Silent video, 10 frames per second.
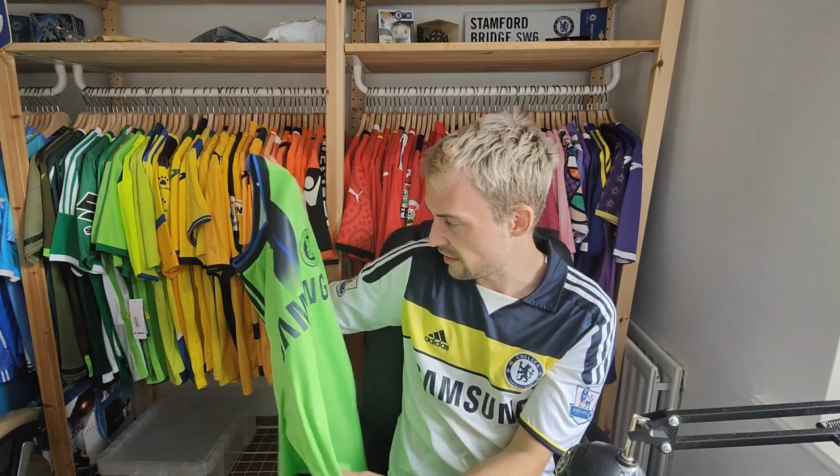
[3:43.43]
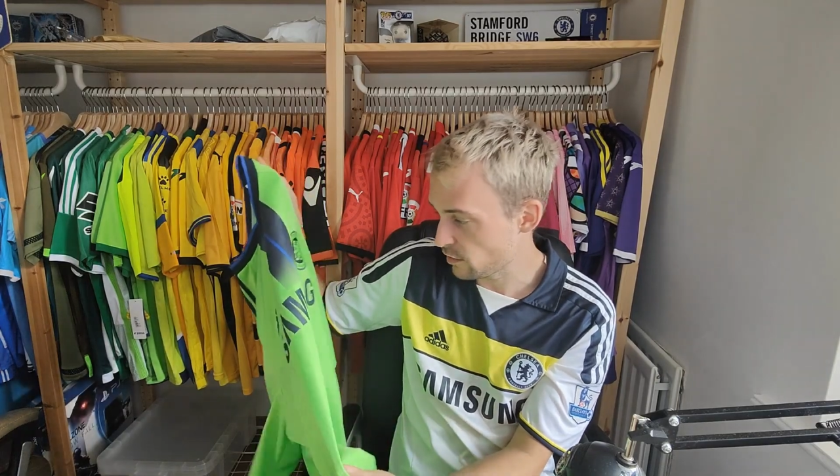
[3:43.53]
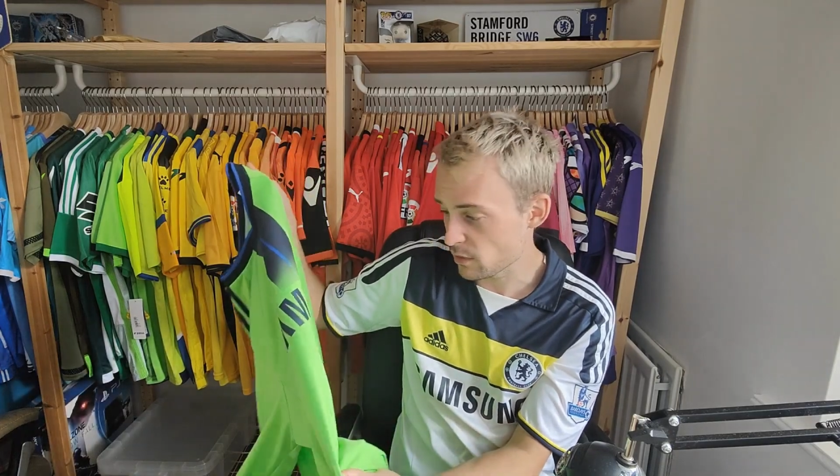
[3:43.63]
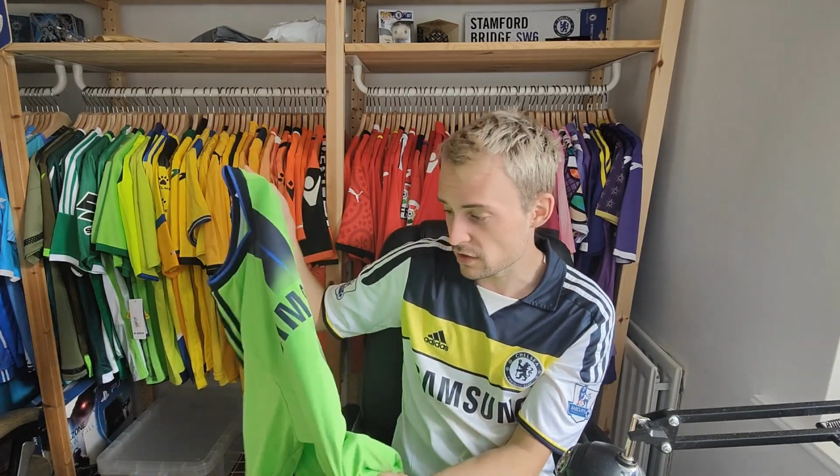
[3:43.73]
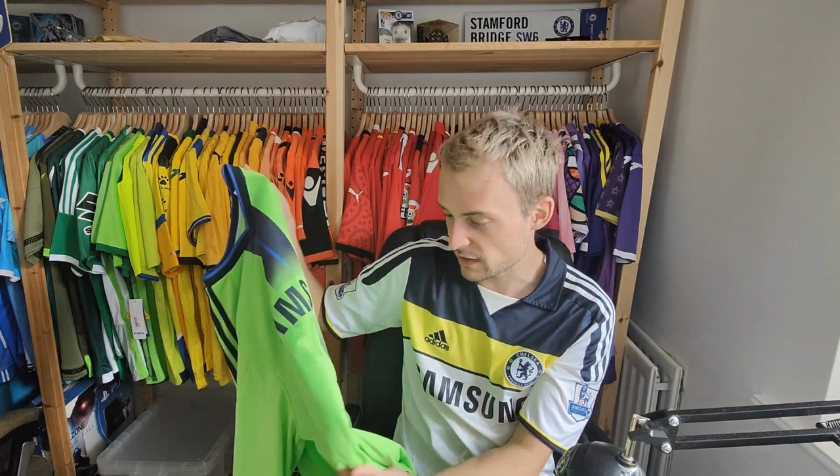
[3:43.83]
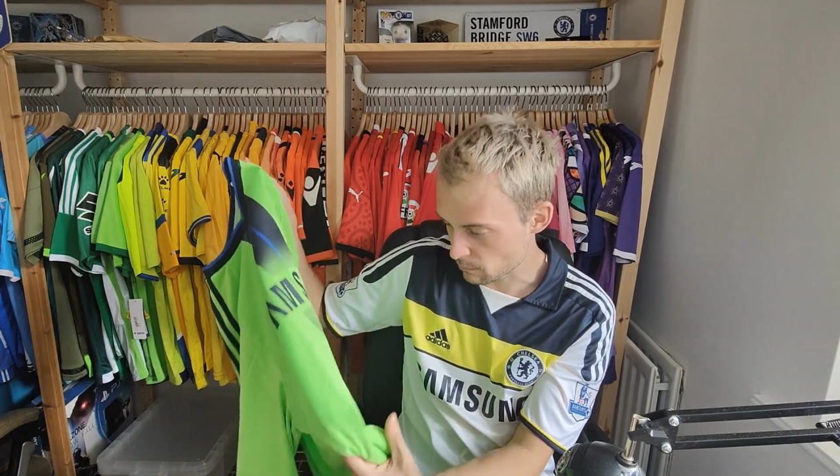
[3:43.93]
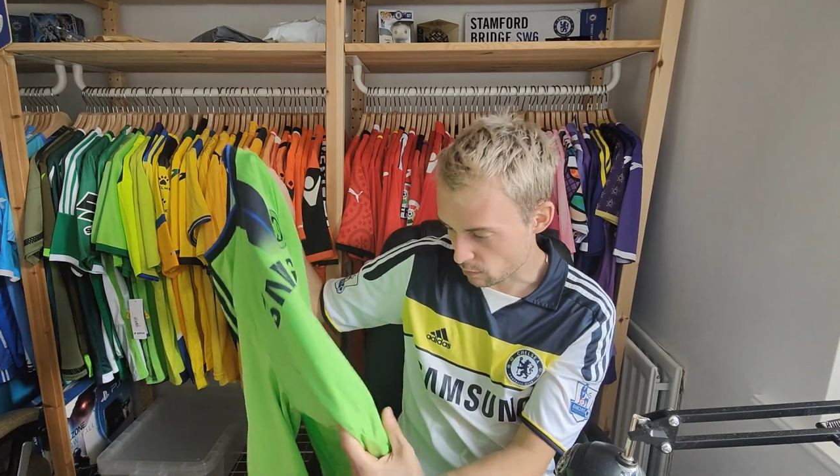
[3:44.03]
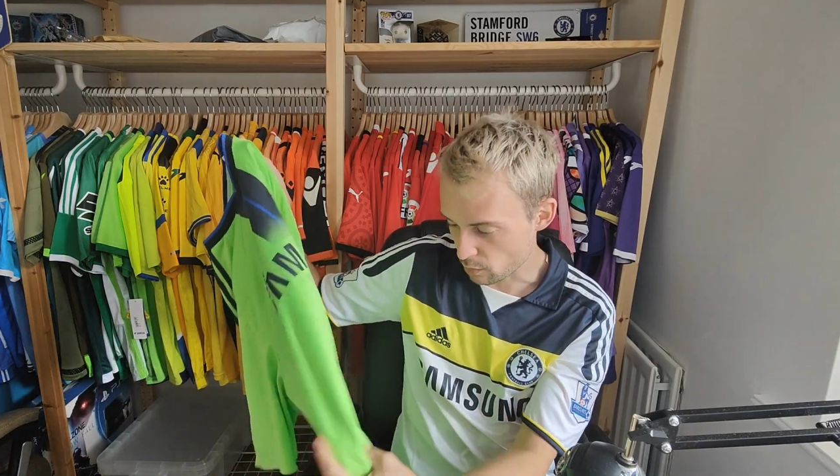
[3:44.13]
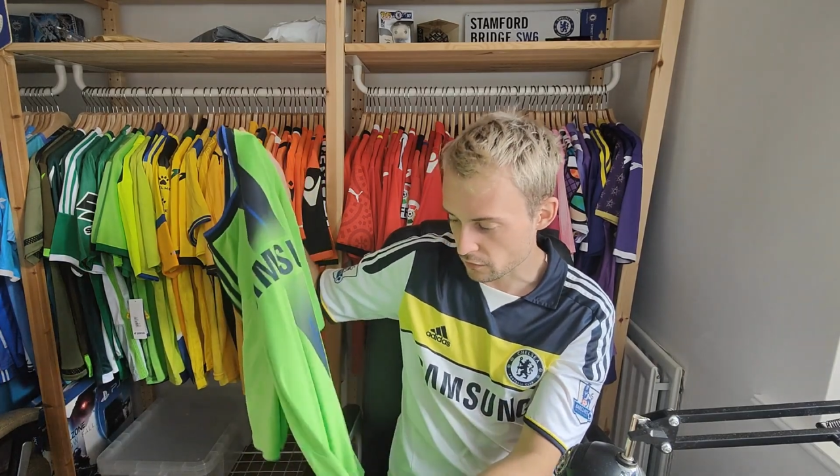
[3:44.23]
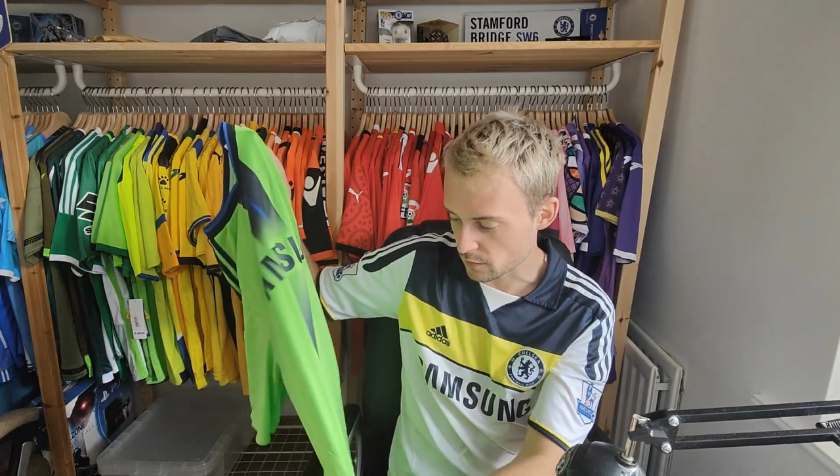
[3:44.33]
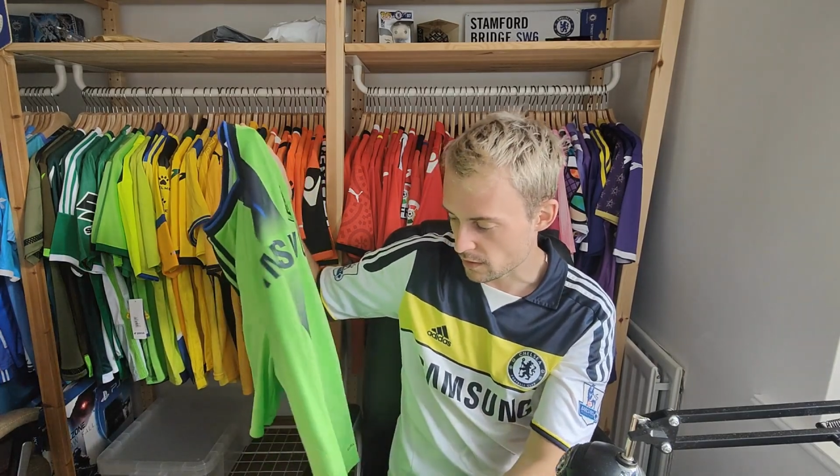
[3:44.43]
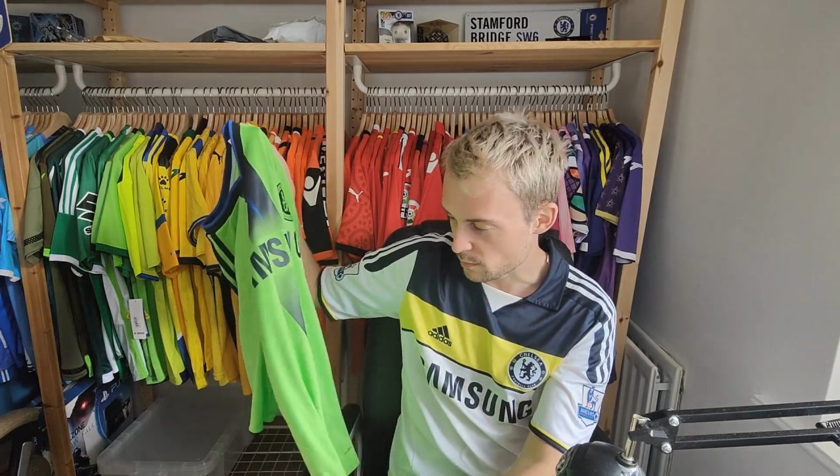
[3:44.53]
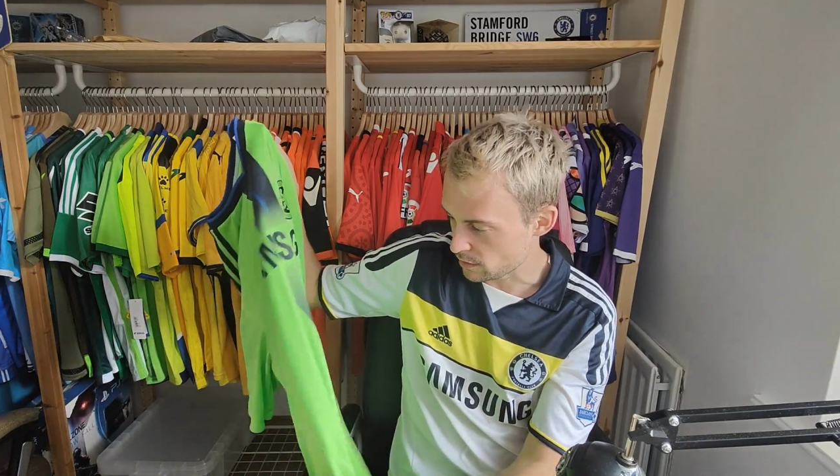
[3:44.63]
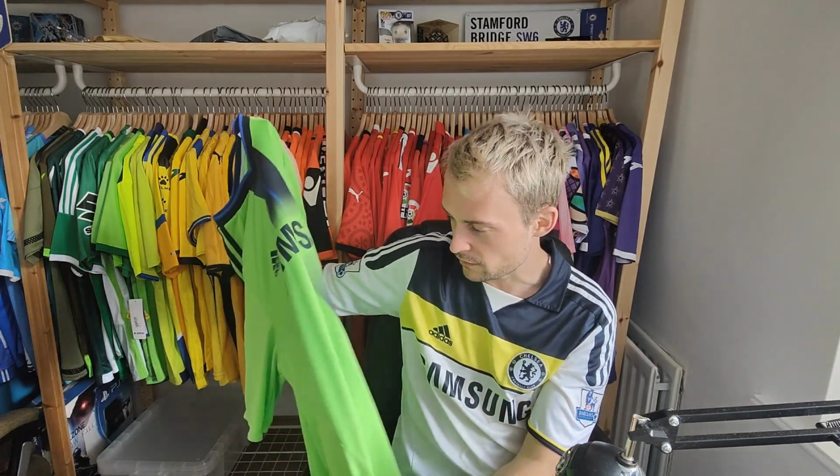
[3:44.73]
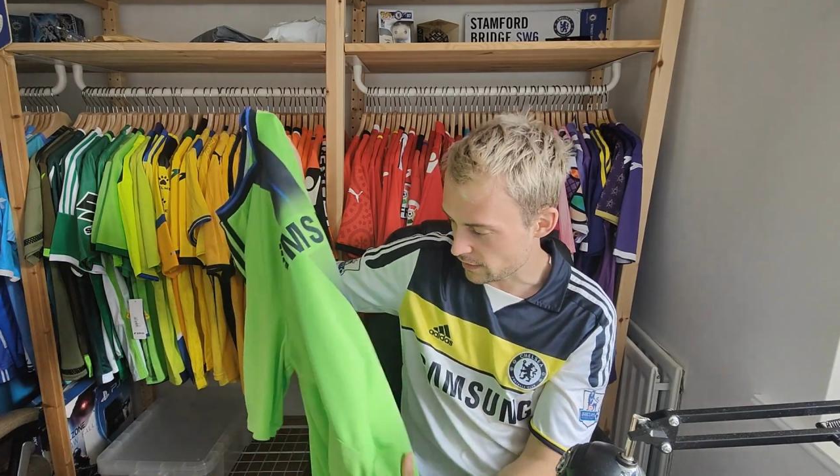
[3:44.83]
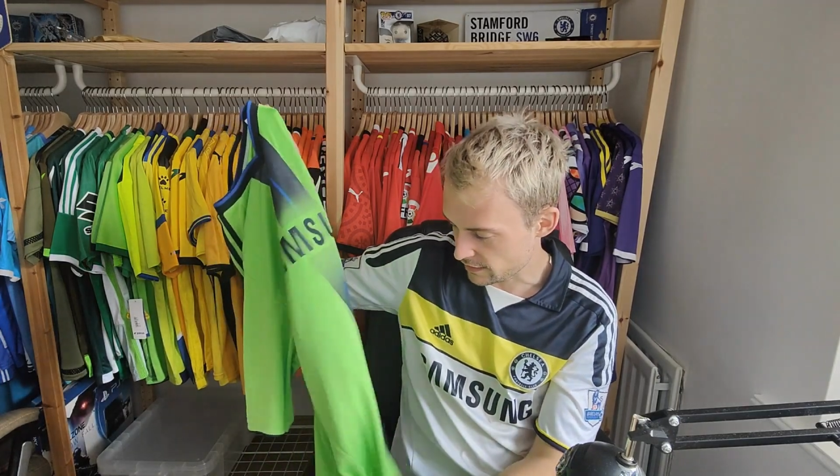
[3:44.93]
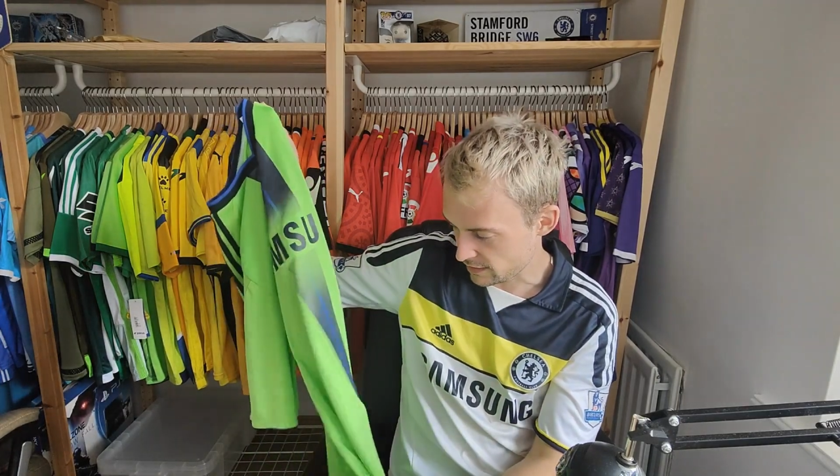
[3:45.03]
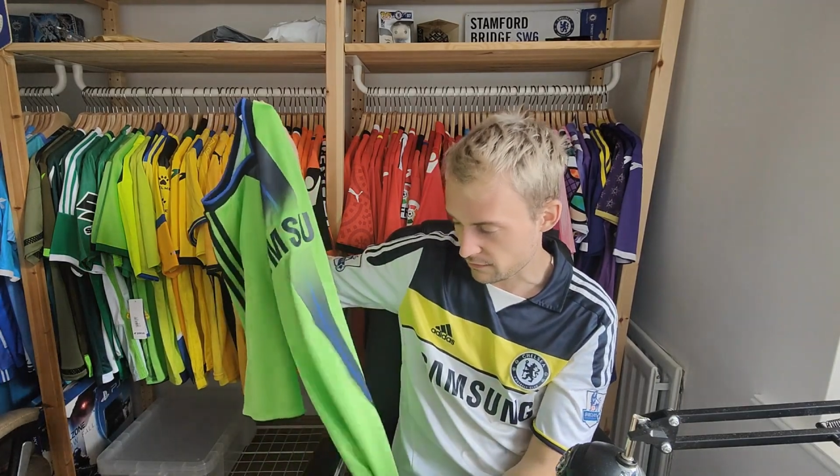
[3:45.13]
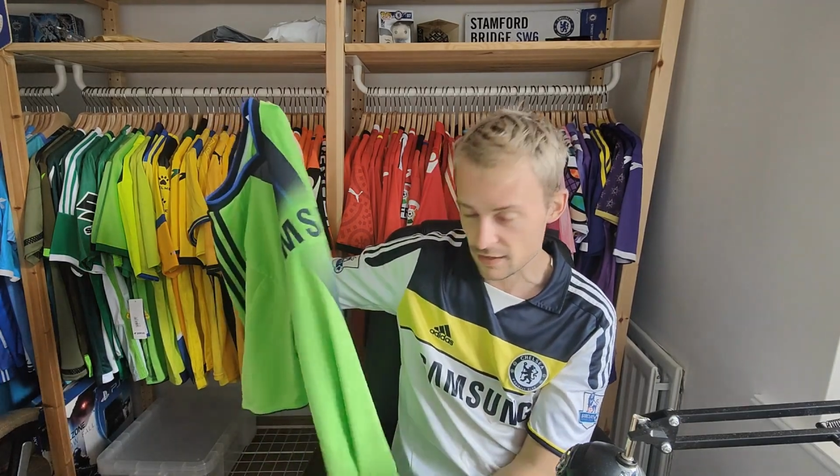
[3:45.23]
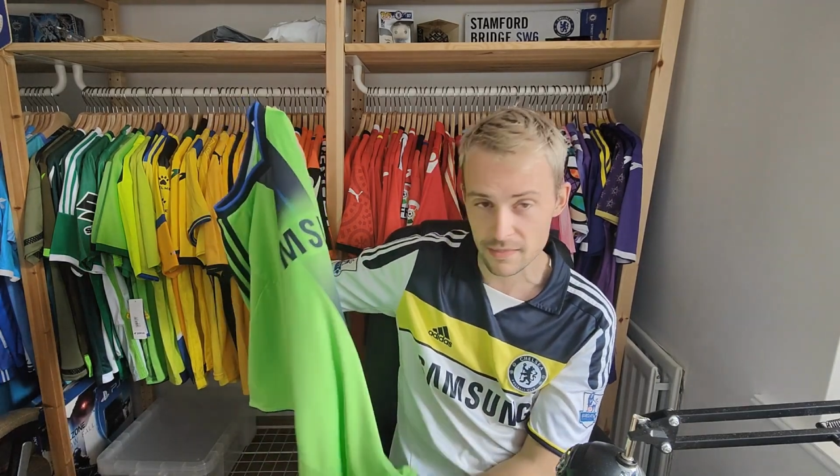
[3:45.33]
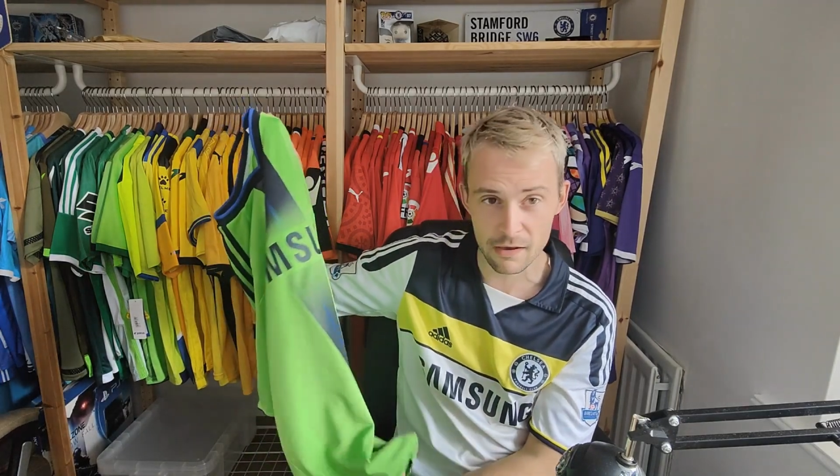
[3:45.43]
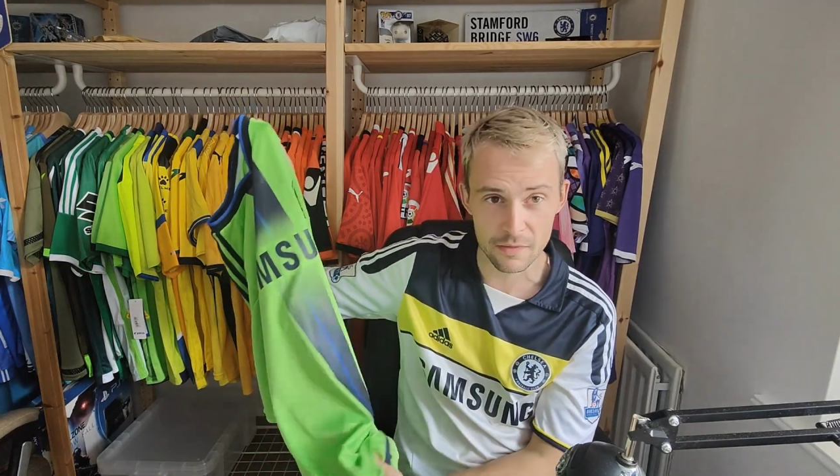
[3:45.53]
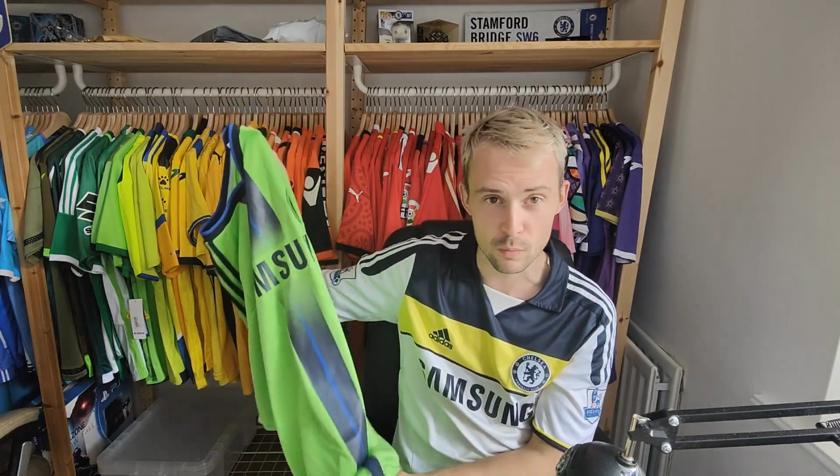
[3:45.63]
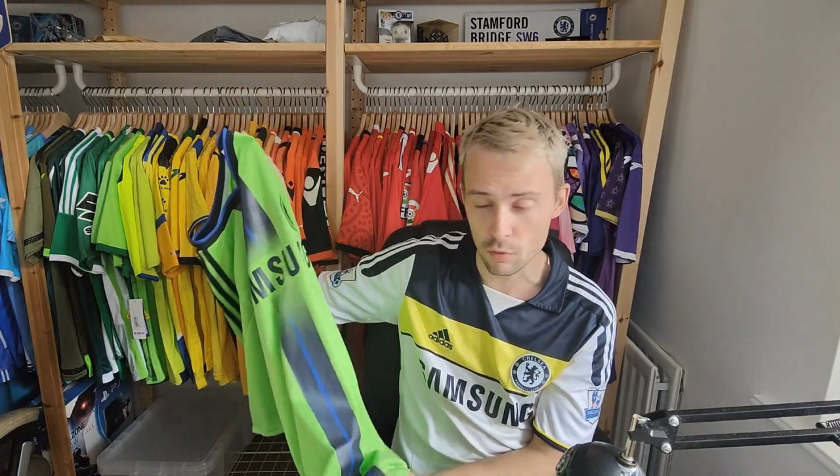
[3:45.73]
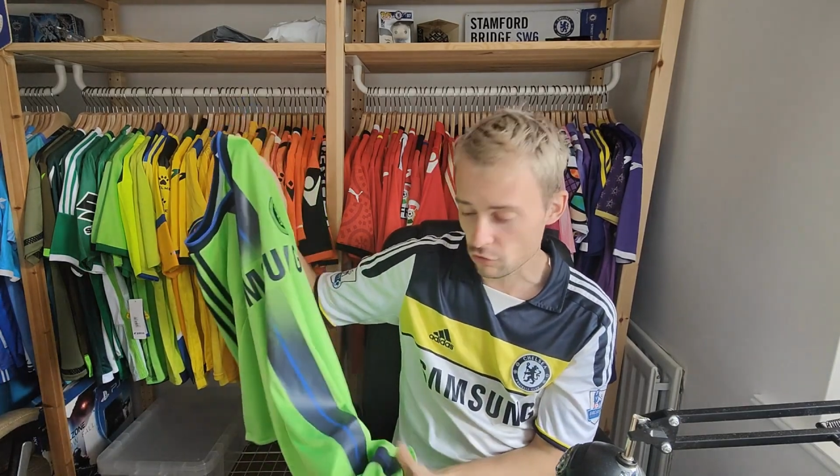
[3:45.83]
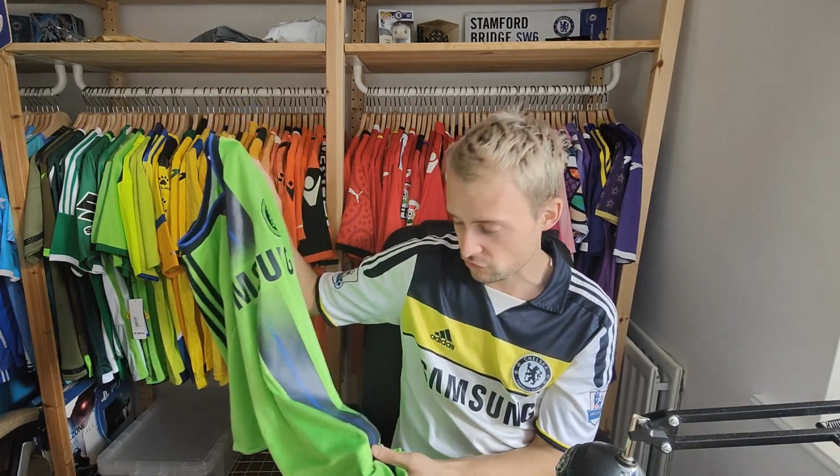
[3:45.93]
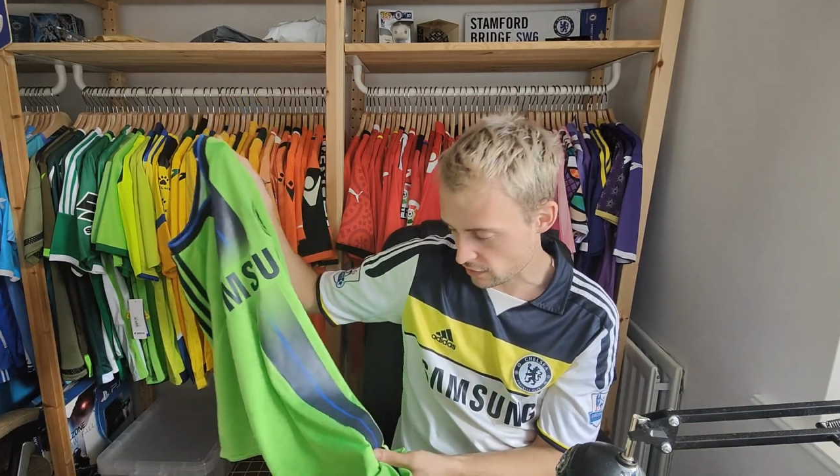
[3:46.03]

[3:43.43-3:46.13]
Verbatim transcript: to be honest, I'm not bothered about, but if I can even get that in the wash,